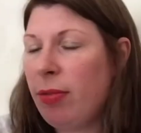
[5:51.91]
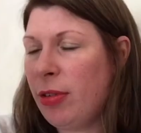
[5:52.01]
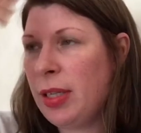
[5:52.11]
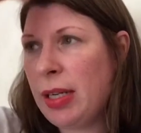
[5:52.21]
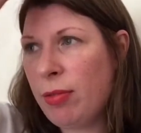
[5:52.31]

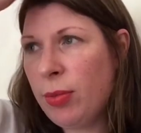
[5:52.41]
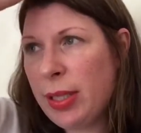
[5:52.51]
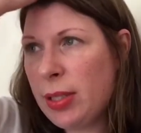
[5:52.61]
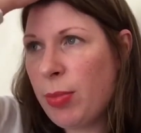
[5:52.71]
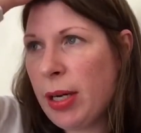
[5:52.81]
for 11
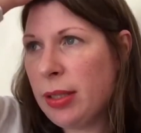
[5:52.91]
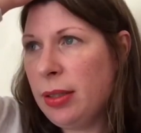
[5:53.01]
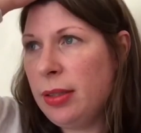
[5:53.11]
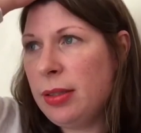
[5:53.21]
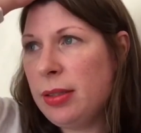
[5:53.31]
weeks
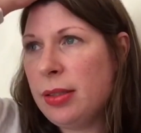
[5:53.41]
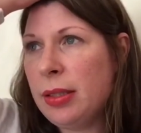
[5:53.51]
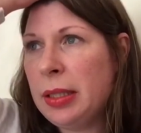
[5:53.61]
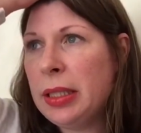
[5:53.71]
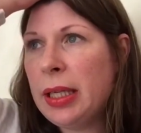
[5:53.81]
pregnant,
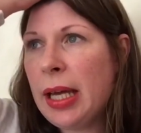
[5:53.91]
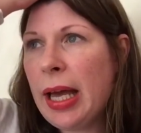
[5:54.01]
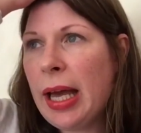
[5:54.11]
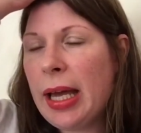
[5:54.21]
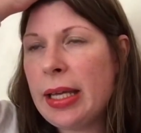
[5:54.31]

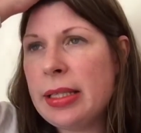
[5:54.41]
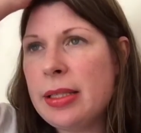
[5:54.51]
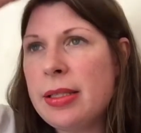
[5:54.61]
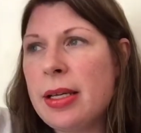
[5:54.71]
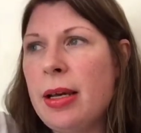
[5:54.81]
and